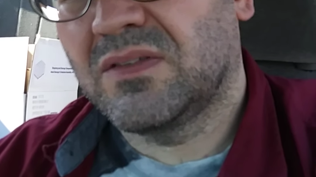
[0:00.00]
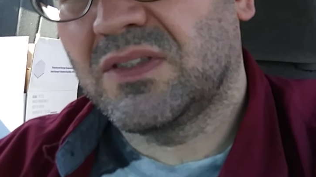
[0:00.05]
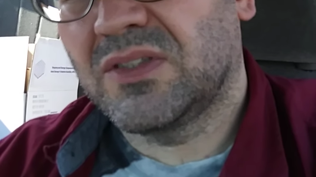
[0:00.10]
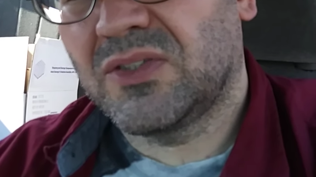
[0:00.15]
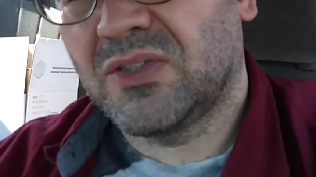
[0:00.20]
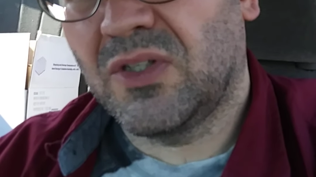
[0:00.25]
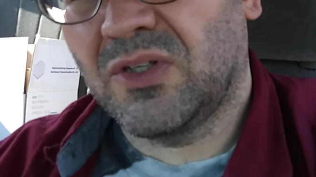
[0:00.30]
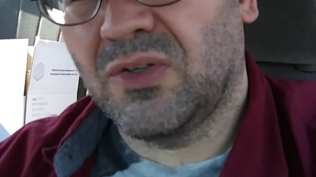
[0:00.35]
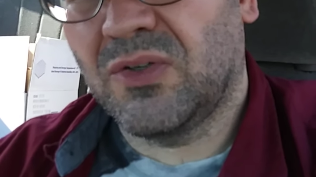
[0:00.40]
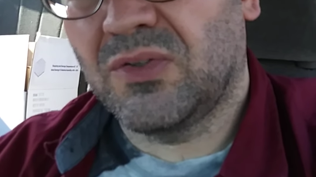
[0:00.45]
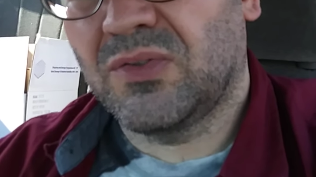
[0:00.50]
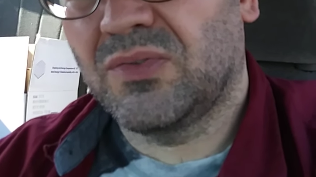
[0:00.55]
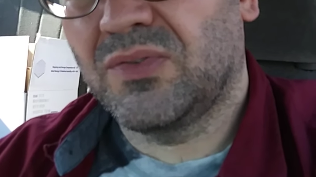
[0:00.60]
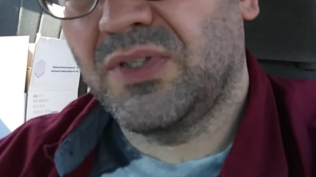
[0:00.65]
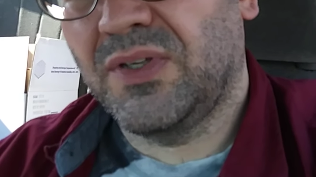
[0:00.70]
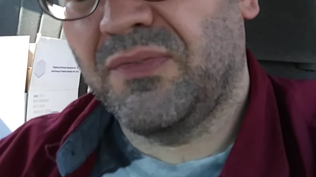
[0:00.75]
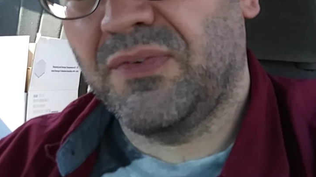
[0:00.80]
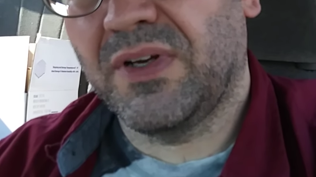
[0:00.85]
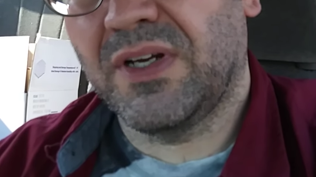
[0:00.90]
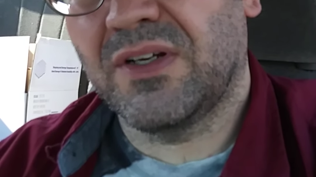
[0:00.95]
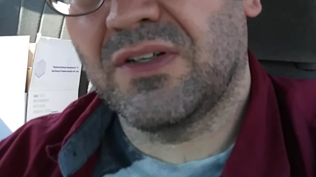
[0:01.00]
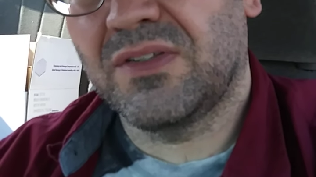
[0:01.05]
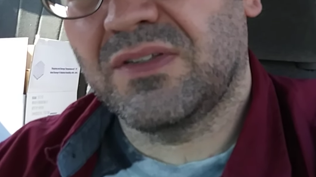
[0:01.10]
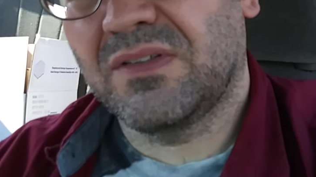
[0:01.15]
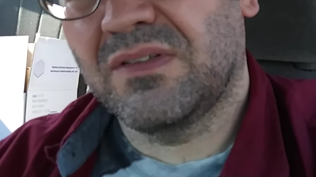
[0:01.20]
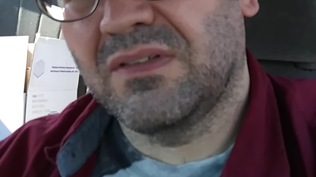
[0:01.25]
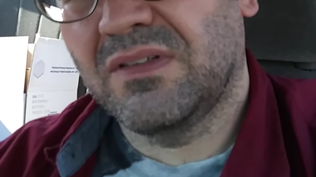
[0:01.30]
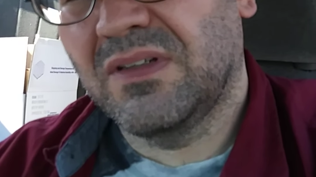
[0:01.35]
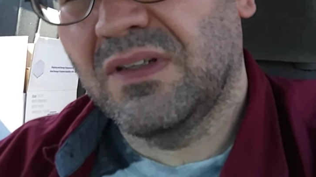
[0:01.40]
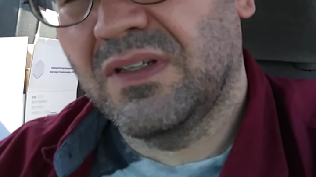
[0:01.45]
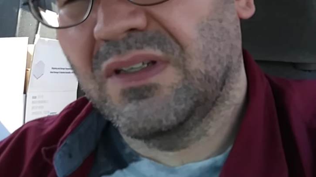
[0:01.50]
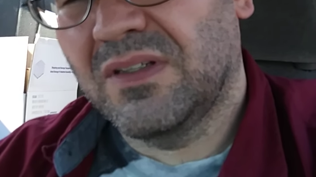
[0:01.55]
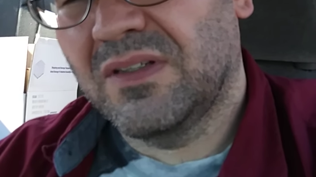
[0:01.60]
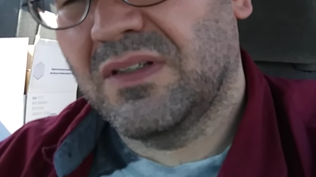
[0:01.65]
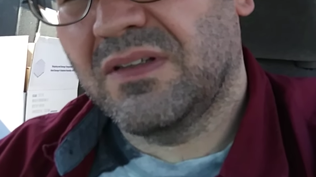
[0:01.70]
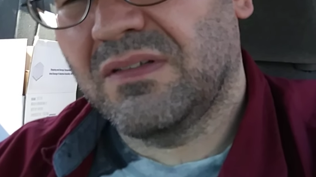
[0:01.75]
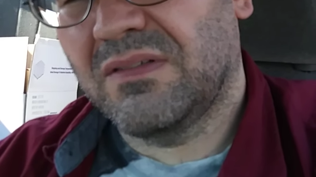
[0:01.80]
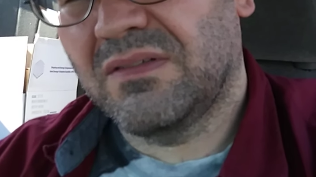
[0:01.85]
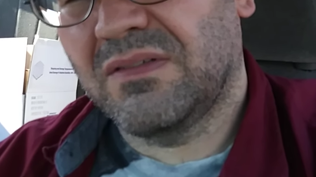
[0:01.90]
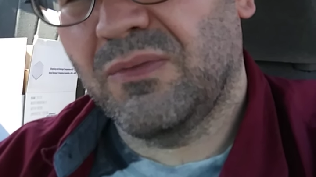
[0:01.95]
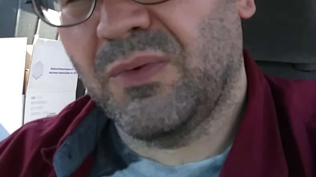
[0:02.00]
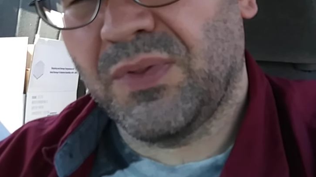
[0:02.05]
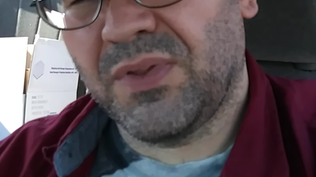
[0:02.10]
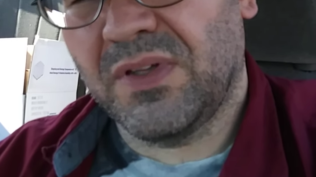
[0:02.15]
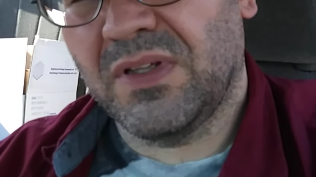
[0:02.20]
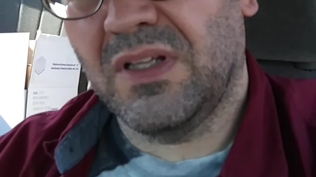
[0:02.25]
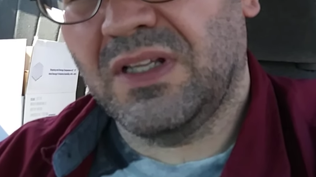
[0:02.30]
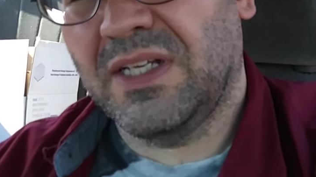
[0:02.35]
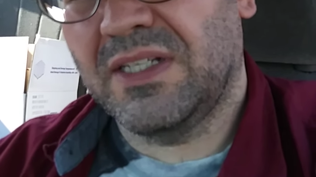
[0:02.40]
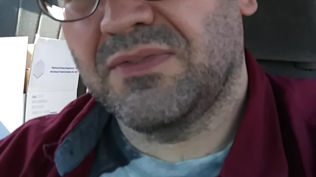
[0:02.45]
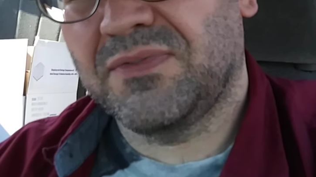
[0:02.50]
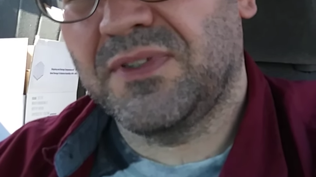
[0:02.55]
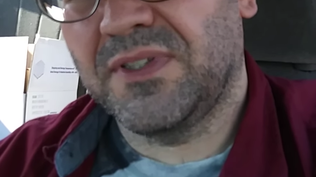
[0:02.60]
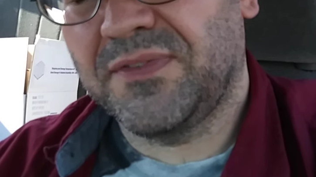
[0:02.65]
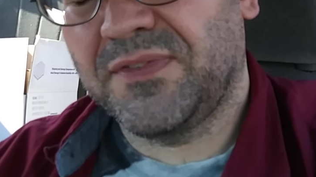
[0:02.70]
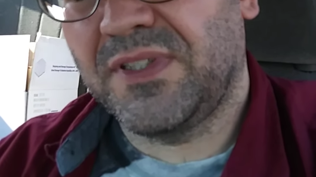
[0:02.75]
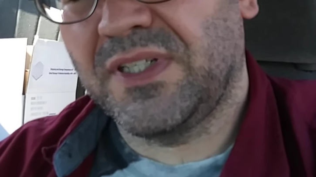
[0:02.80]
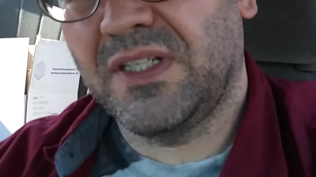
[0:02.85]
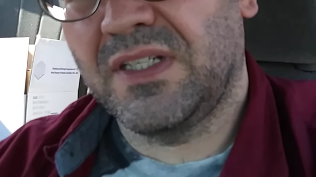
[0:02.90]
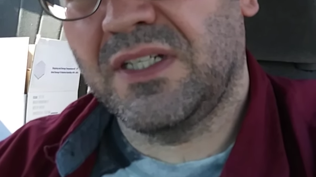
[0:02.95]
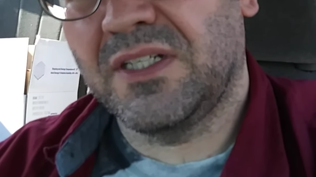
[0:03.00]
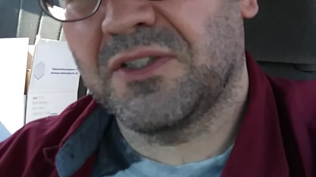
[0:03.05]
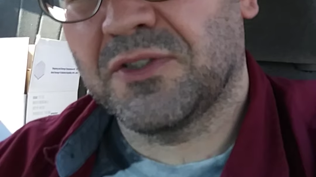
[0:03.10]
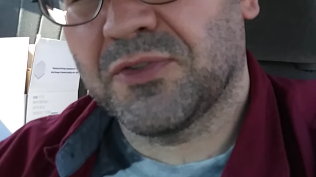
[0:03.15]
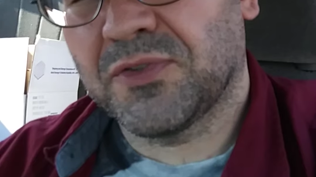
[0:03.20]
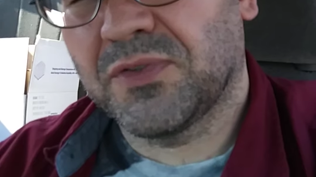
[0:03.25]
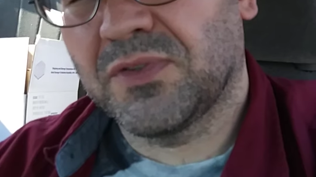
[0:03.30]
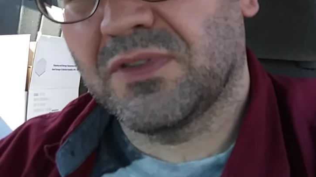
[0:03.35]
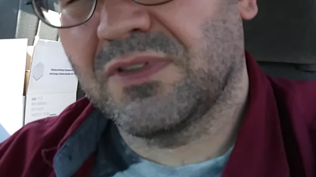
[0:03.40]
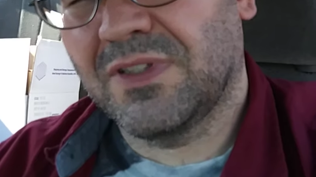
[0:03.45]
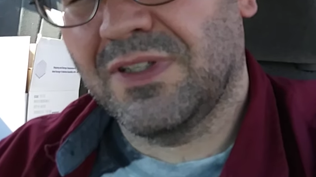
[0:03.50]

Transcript: So you figured within the last 15 years.